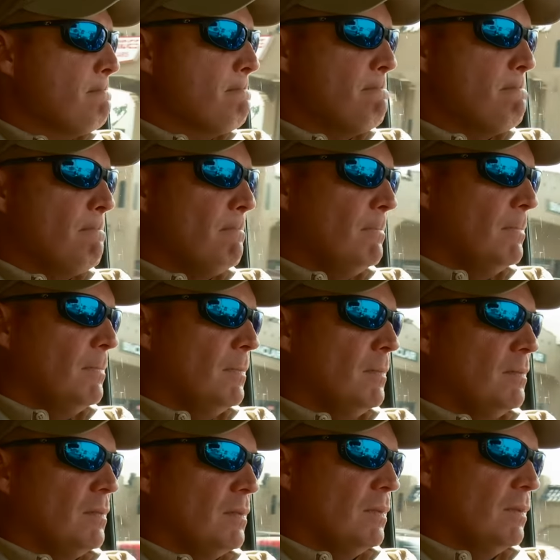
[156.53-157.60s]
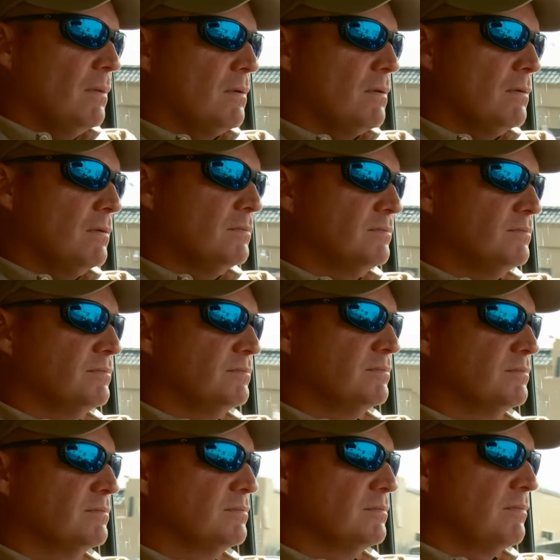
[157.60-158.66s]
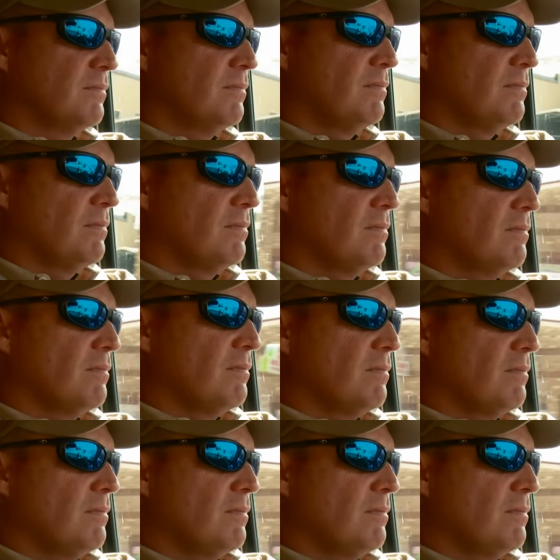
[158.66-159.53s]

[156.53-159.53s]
Game Warden Thorne and his canine Justin join